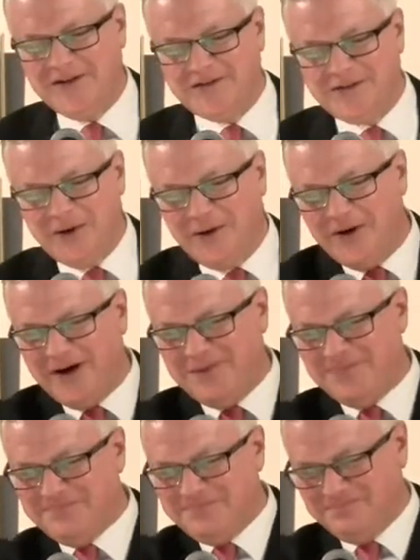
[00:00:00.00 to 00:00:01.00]
So,
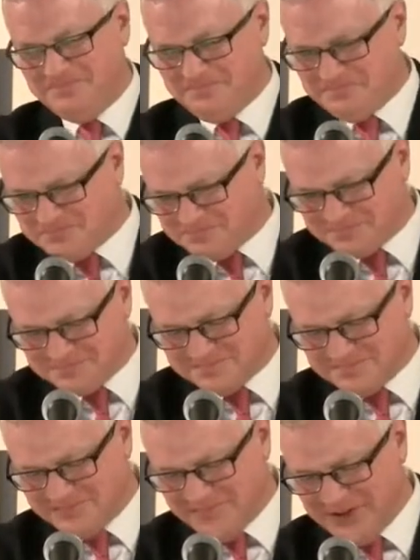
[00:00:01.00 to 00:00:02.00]
uh,
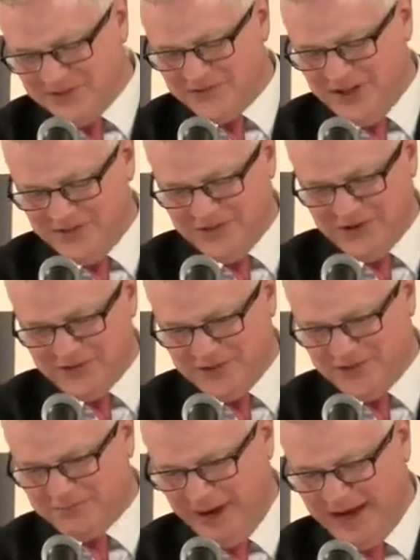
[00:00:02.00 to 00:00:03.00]
Concenzio
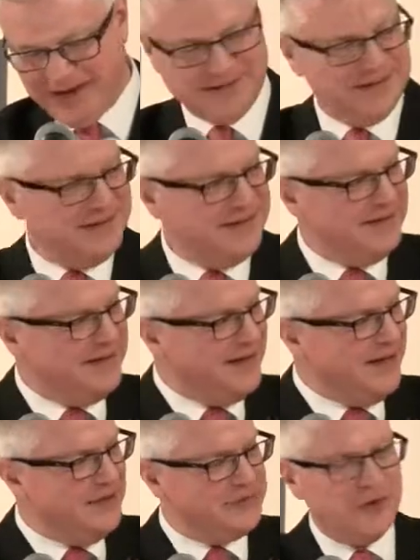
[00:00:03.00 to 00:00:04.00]
sits back,
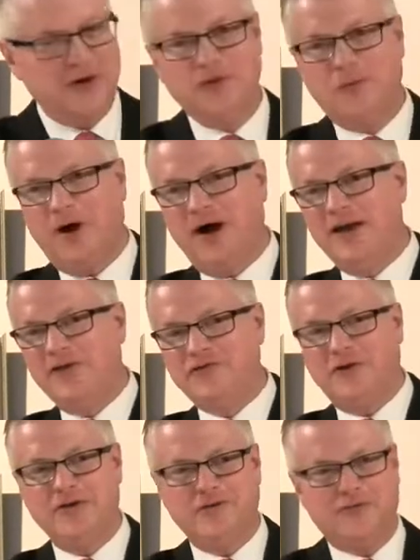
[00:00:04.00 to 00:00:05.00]
enjoying the wine,
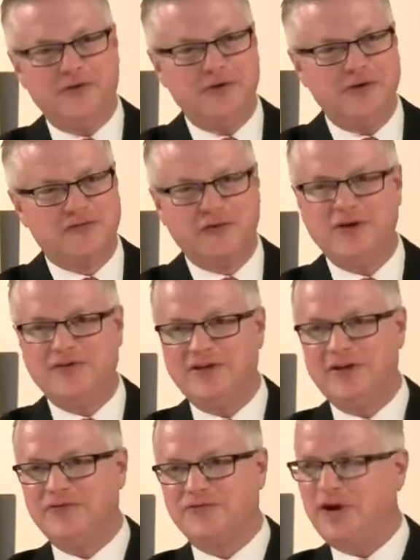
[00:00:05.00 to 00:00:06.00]
enjoying the food, enjoying
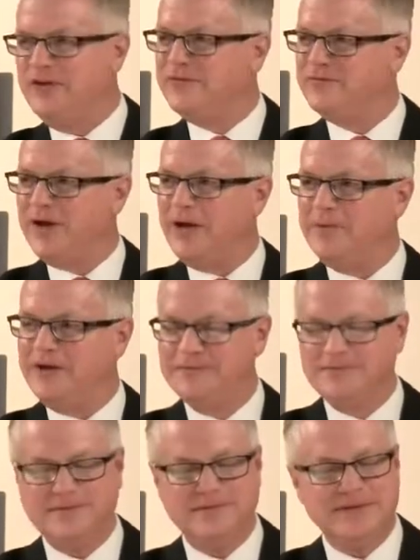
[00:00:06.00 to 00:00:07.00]
seeing his friends and family.
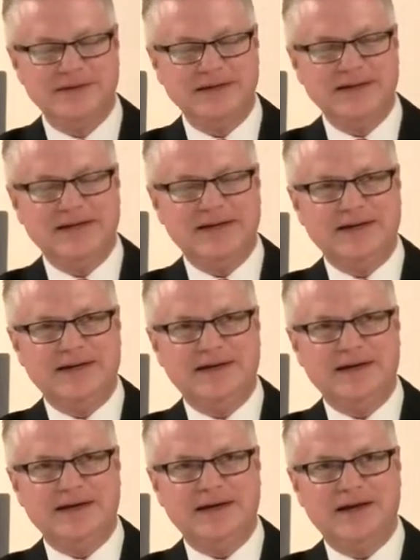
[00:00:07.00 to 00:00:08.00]

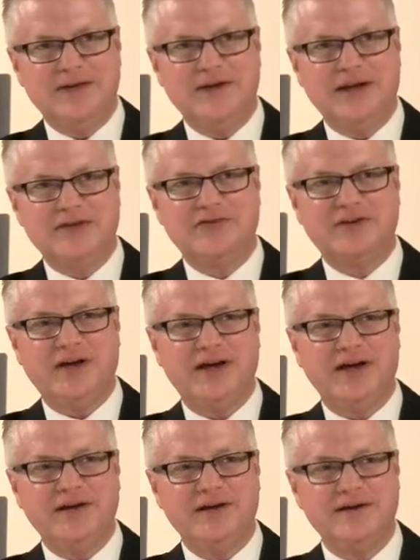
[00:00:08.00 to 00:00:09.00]
And the next
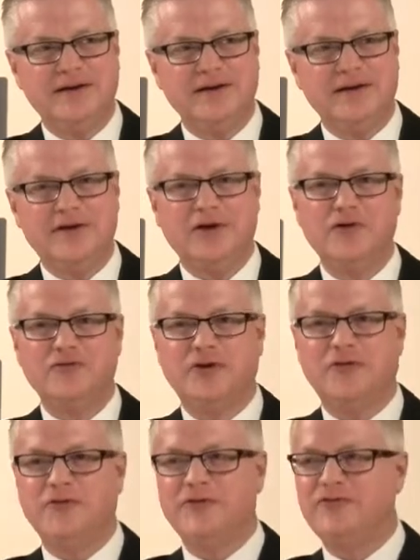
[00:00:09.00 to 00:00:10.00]
day, he goes
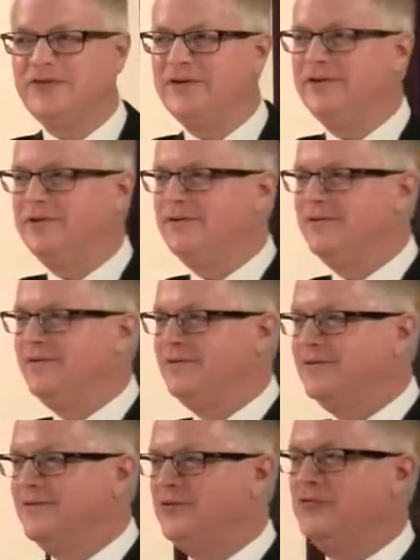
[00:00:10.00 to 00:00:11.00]
over to see
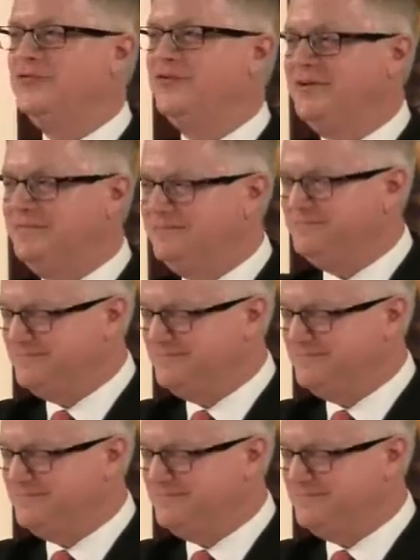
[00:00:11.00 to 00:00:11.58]
Lucy.